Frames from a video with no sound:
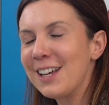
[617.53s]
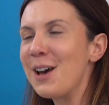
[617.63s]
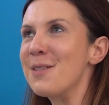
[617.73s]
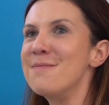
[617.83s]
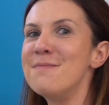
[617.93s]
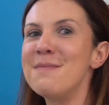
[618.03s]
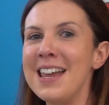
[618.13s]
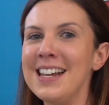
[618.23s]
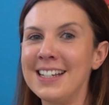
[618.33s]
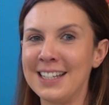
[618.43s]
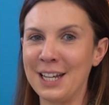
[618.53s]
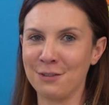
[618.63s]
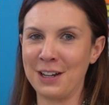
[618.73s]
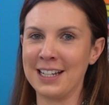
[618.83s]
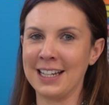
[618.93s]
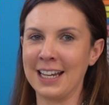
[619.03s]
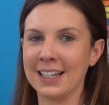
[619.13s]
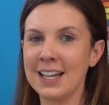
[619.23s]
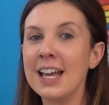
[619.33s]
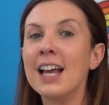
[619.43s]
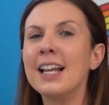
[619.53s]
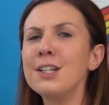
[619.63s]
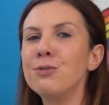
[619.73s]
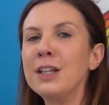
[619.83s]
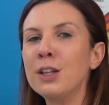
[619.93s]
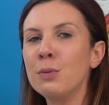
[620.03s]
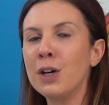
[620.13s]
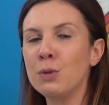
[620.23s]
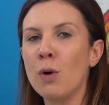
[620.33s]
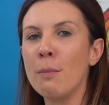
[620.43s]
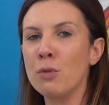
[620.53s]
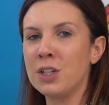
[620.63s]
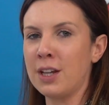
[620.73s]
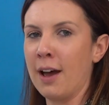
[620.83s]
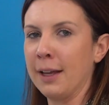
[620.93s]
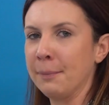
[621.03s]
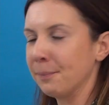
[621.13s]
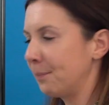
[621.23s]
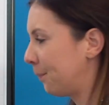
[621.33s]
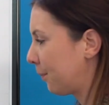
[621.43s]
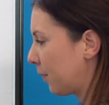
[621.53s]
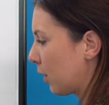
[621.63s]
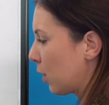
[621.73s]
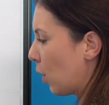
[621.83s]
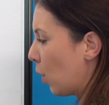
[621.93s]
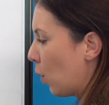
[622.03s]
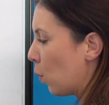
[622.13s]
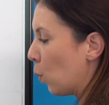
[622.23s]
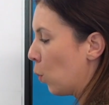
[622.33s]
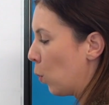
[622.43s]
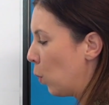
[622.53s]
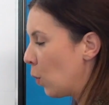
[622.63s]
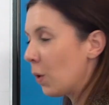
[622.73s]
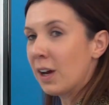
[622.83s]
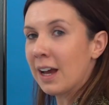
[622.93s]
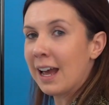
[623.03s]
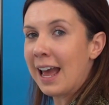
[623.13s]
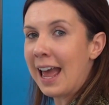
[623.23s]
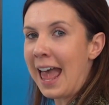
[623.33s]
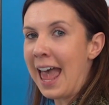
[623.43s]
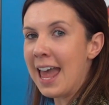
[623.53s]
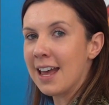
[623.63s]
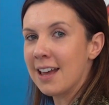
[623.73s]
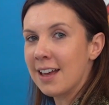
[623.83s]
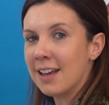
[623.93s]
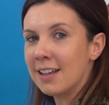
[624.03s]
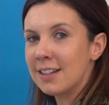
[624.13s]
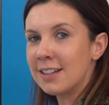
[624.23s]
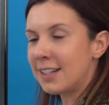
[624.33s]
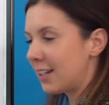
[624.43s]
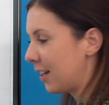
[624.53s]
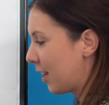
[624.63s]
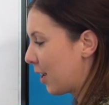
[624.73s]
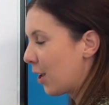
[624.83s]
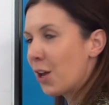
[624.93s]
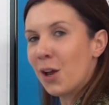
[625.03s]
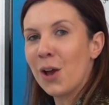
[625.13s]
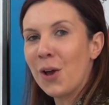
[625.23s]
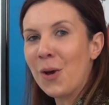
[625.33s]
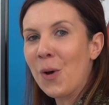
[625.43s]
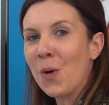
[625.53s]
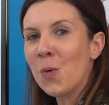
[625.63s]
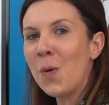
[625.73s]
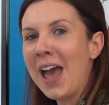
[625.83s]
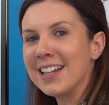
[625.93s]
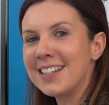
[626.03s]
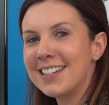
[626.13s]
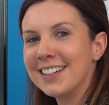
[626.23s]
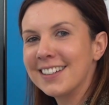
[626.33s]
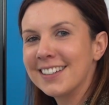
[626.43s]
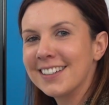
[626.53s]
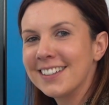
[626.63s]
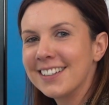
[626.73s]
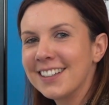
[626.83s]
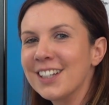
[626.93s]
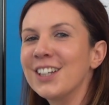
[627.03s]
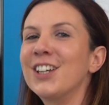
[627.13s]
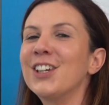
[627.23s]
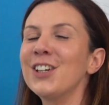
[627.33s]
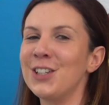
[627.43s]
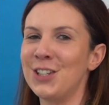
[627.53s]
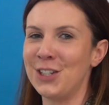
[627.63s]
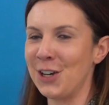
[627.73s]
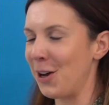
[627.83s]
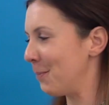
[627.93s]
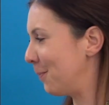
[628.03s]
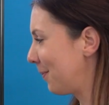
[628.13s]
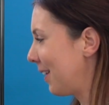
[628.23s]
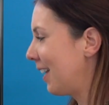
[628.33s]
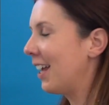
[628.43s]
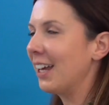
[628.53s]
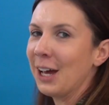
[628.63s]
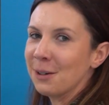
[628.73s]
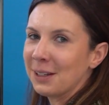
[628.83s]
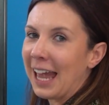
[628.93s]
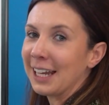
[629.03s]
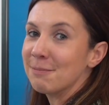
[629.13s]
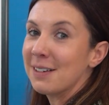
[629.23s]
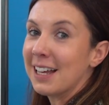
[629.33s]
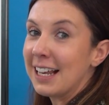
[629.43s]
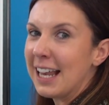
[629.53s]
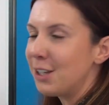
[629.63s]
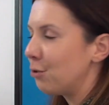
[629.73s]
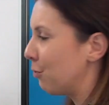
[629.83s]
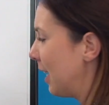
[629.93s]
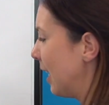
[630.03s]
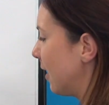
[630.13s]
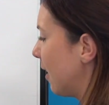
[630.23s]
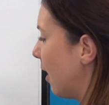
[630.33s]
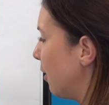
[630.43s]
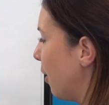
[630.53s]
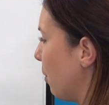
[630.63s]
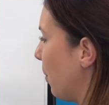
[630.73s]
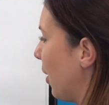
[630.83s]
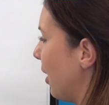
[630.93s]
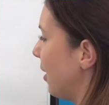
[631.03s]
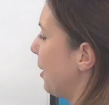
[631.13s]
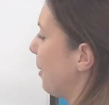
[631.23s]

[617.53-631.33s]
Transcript: Amazing reading. Let's read the word one more time. W et wet. Good job. Okay, let's read another word.